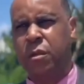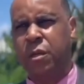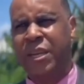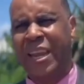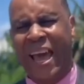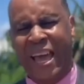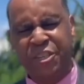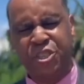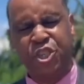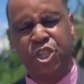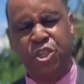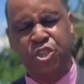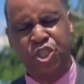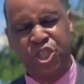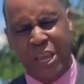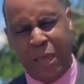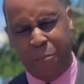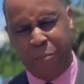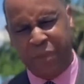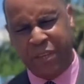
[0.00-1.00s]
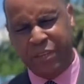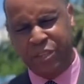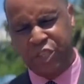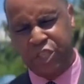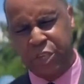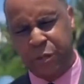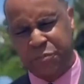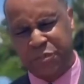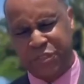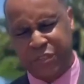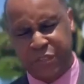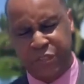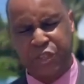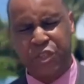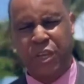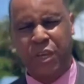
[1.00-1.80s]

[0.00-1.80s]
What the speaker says: national championships this